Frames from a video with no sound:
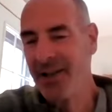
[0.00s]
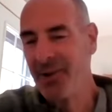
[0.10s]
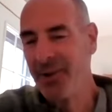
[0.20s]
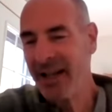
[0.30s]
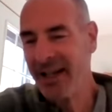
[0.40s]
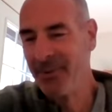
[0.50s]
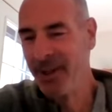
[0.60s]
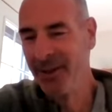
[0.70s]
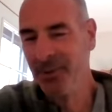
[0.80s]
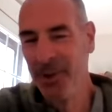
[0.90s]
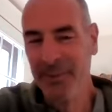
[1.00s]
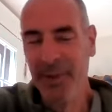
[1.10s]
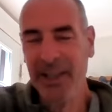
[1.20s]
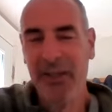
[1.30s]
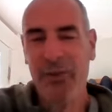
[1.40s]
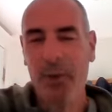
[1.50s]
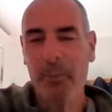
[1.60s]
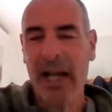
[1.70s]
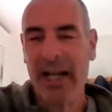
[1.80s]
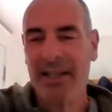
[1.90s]
That's okay. We'll give you a
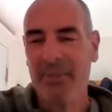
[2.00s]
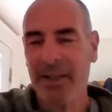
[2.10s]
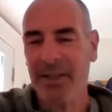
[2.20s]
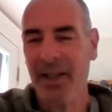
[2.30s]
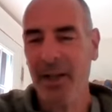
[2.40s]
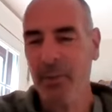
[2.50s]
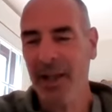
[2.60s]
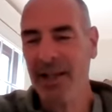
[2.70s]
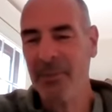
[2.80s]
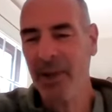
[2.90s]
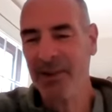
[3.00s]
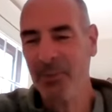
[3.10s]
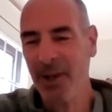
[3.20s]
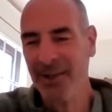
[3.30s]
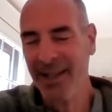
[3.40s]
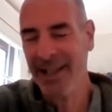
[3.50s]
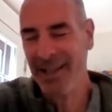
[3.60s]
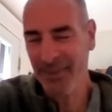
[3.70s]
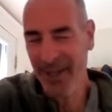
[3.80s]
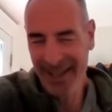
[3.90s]
pass, but we expect one
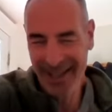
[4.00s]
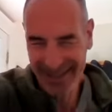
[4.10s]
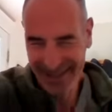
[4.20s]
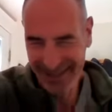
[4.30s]
next week.